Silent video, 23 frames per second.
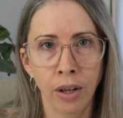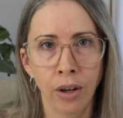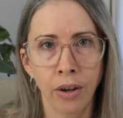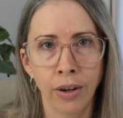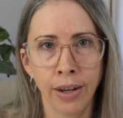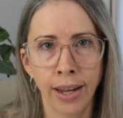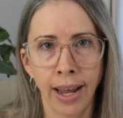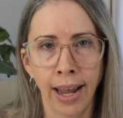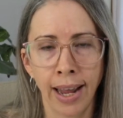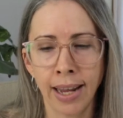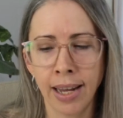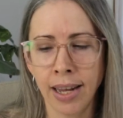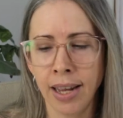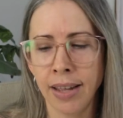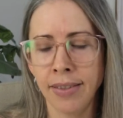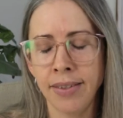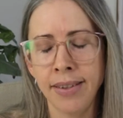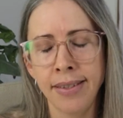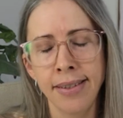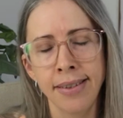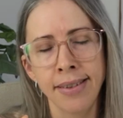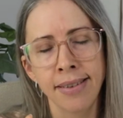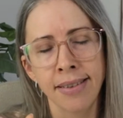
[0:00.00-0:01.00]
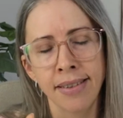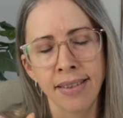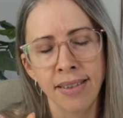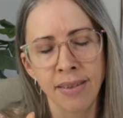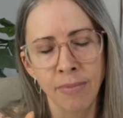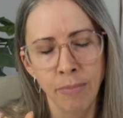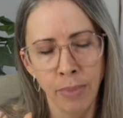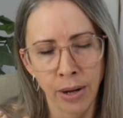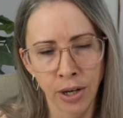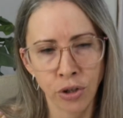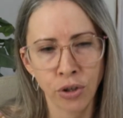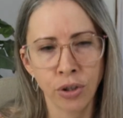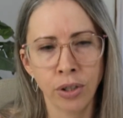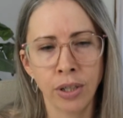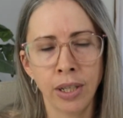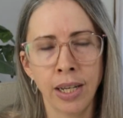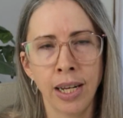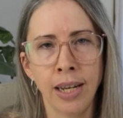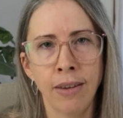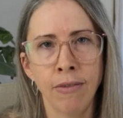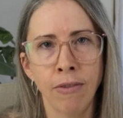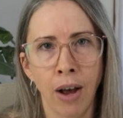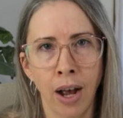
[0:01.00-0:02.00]
Okay, this is
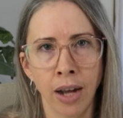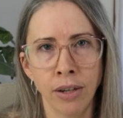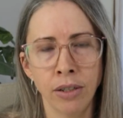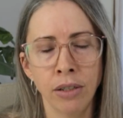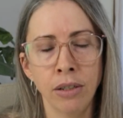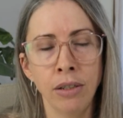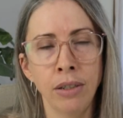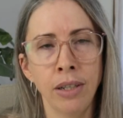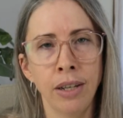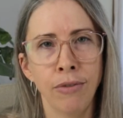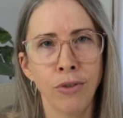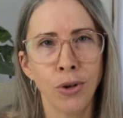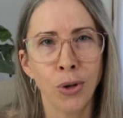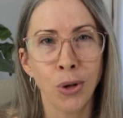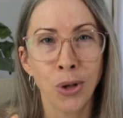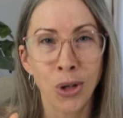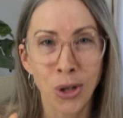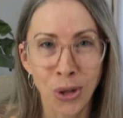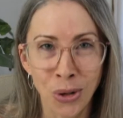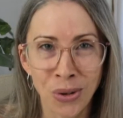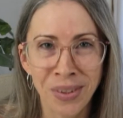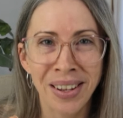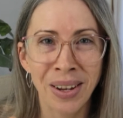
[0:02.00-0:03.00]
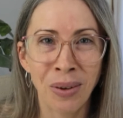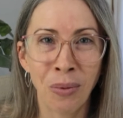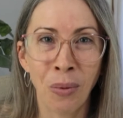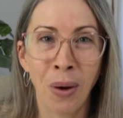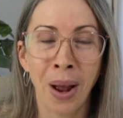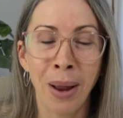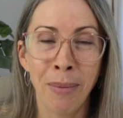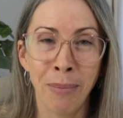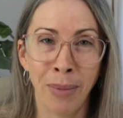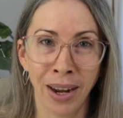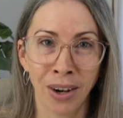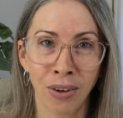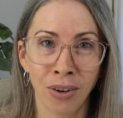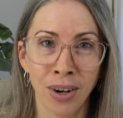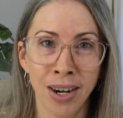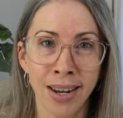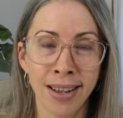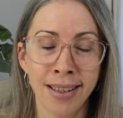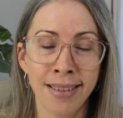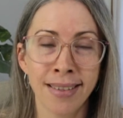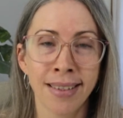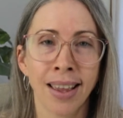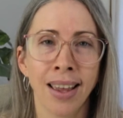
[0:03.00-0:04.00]
especially vital if you're using white
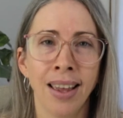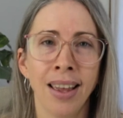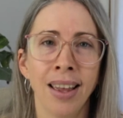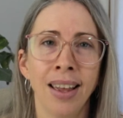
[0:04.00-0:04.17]
backgrounds